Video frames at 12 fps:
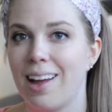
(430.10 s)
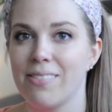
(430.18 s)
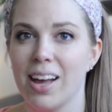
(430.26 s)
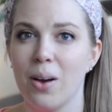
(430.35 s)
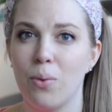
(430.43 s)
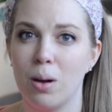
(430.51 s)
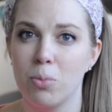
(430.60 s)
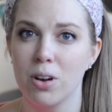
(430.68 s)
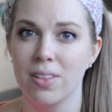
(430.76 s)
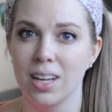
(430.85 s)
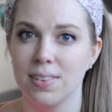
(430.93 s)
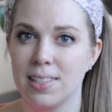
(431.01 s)
I've got one more
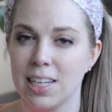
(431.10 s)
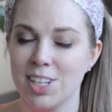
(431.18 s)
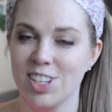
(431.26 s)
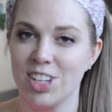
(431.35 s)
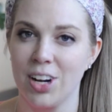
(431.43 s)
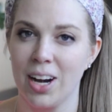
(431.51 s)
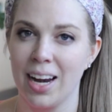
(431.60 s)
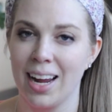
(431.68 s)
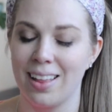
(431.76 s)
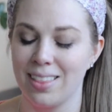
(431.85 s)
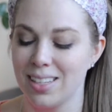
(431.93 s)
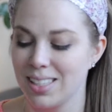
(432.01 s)
thing of stationery,
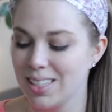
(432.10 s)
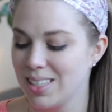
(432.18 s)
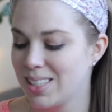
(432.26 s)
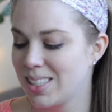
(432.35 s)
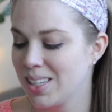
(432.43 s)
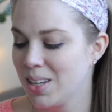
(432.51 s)
and this is